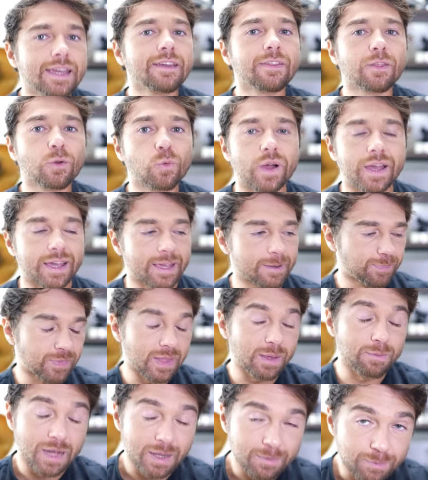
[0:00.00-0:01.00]
Either way,
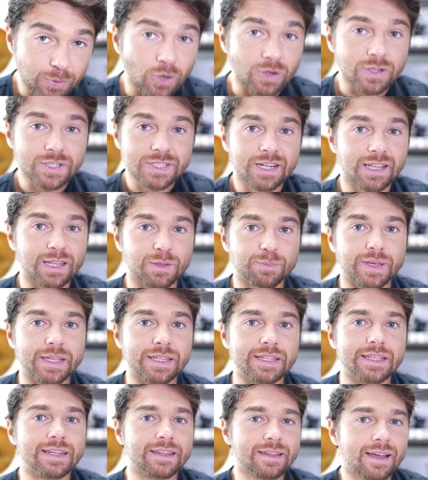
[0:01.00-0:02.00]
in my personal
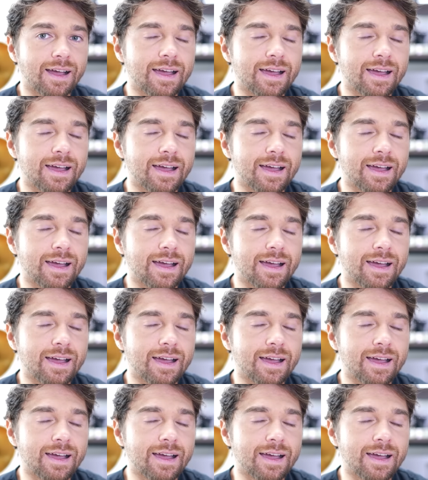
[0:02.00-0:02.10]
opinion,